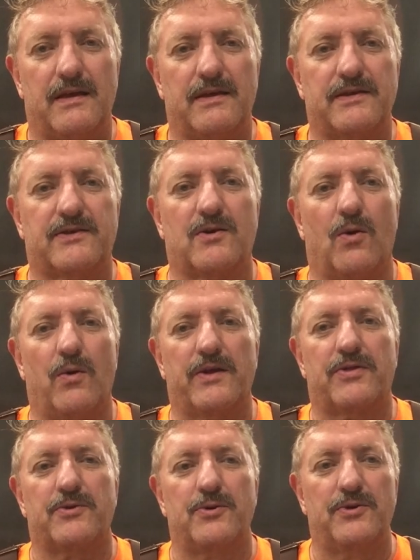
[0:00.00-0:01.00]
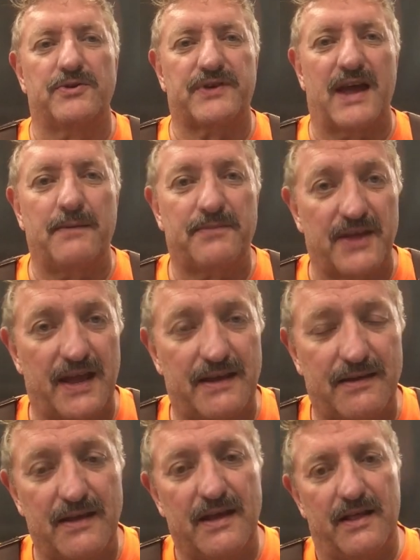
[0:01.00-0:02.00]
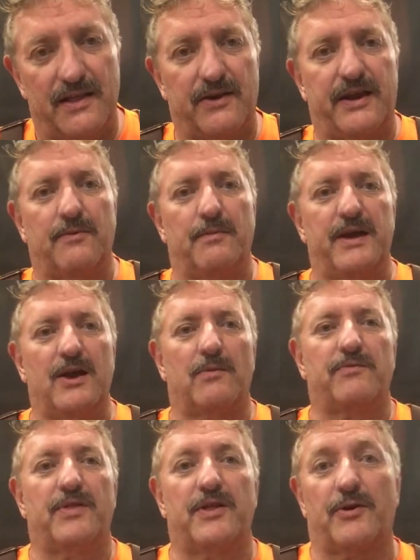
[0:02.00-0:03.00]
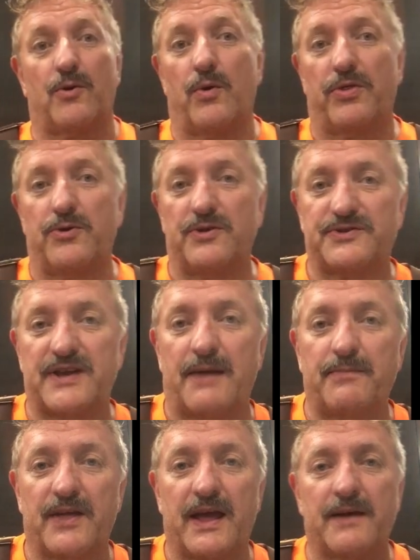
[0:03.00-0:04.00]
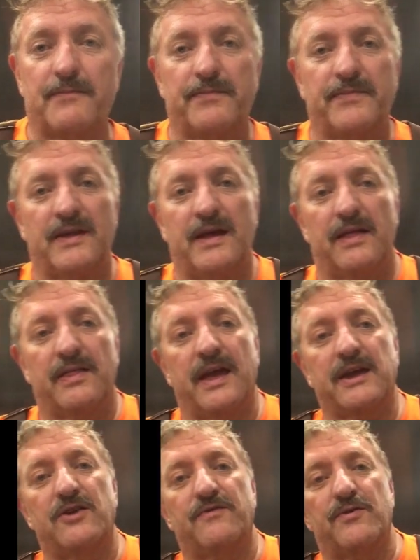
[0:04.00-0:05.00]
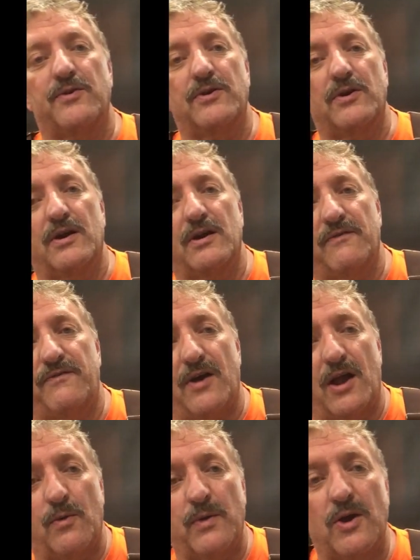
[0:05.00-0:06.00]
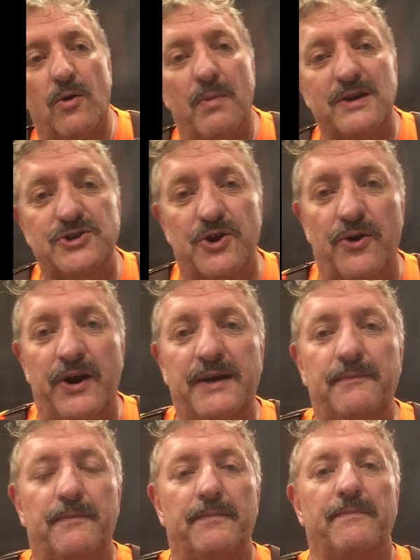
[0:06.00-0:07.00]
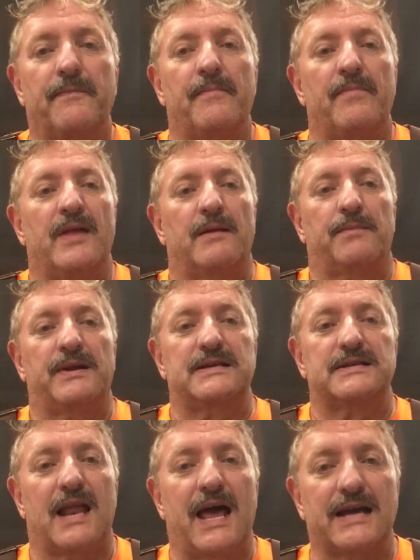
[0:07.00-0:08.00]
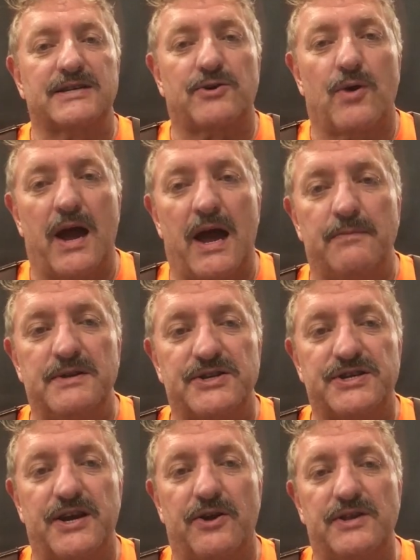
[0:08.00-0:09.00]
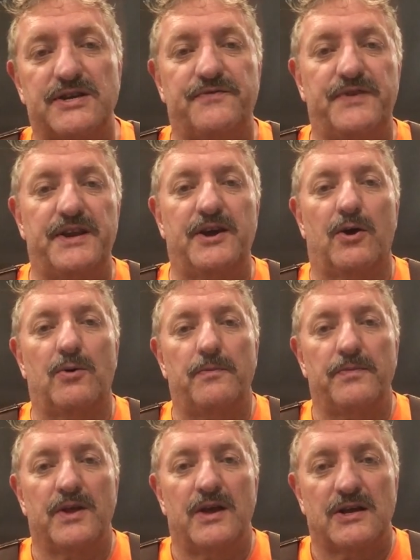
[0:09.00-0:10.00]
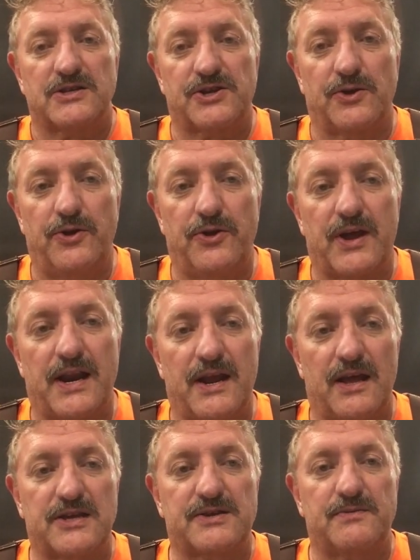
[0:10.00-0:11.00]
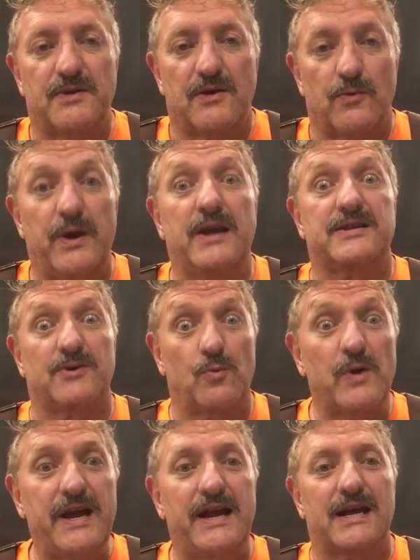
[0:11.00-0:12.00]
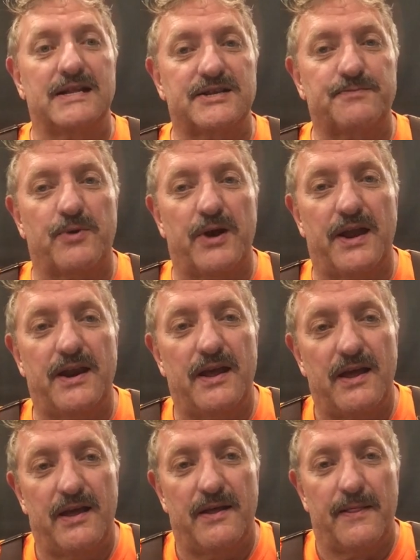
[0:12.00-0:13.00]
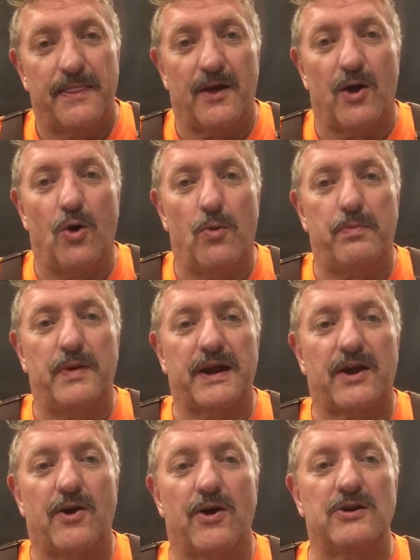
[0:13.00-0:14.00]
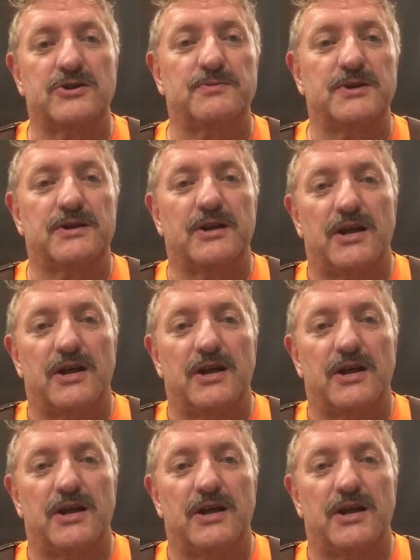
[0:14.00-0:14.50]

is going through the same thing. It'll give them help that are going through the same thing. Thank you for your following on my journey. Please like, subscribe, and share this video so you can we can spread the hope and encouragement